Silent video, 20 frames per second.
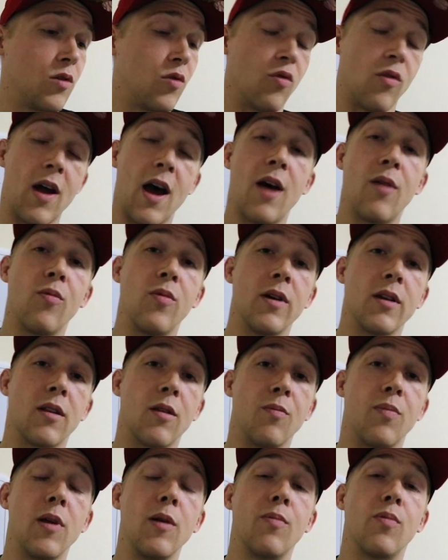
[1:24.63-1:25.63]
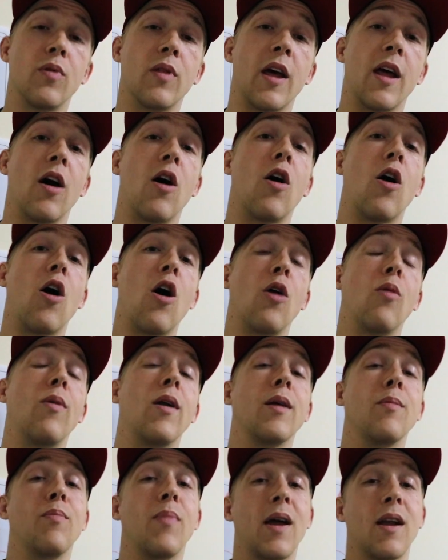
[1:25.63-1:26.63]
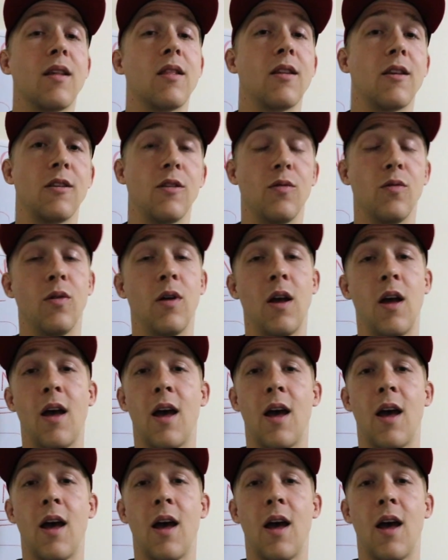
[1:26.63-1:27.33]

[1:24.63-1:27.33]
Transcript: grind with the people that are already better than you